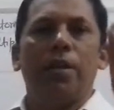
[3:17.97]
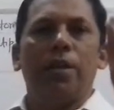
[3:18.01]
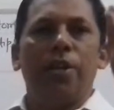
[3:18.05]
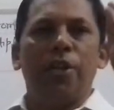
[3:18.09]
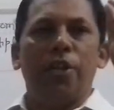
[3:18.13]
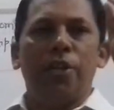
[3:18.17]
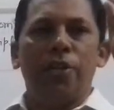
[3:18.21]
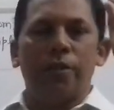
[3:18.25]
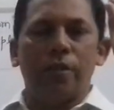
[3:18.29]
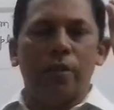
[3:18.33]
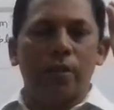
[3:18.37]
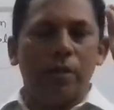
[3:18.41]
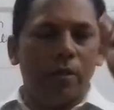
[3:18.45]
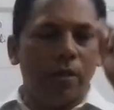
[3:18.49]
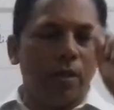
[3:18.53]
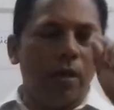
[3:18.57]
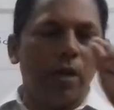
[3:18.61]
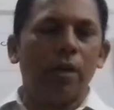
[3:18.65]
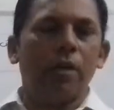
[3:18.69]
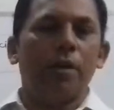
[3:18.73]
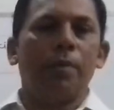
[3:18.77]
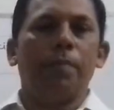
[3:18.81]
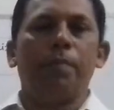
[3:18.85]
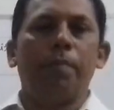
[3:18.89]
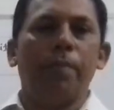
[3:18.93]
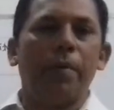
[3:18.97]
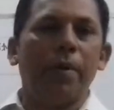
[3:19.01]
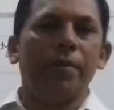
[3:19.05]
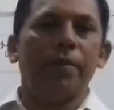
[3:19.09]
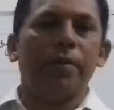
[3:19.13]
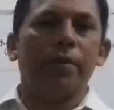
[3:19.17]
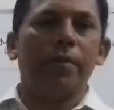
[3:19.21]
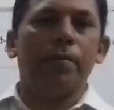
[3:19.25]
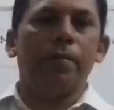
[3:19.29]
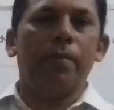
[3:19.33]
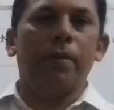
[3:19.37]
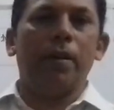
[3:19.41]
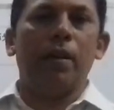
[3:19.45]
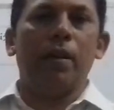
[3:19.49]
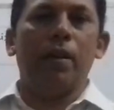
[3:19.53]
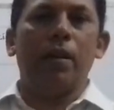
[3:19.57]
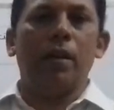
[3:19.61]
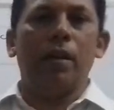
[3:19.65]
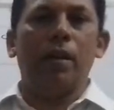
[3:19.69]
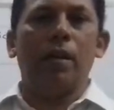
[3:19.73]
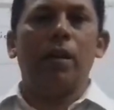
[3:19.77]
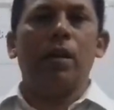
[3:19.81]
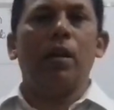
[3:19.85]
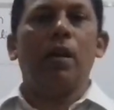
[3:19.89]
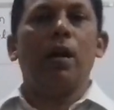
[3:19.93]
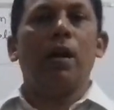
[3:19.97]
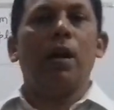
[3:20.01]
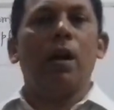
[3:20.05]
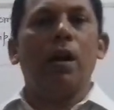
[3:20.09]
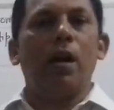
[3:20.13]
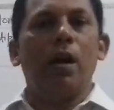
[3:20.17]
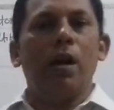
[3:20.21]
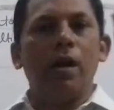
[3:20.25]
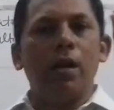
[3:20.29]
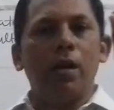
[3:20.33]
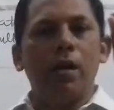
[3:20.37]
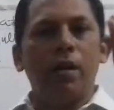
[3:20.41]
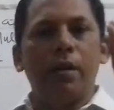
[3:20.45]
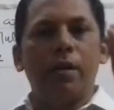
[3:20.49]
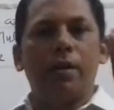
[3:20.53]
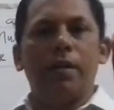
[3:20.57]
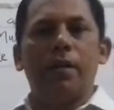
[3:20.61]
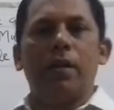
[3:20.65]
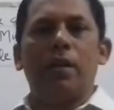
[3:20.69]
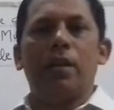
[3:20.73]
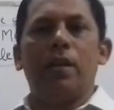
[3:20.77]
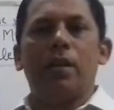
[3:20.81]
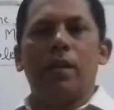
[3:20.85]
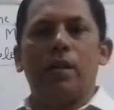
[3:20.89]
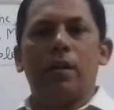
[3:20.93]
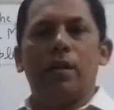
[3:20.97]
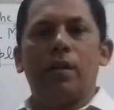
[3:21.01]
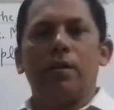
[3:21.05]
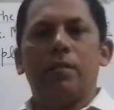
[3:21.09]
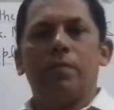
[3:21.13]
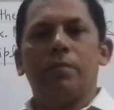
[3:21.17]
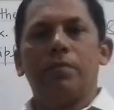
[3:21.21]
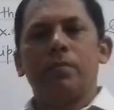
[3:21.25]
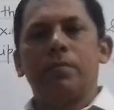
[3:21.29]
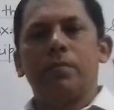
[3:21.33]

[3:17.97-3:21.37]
is not possible until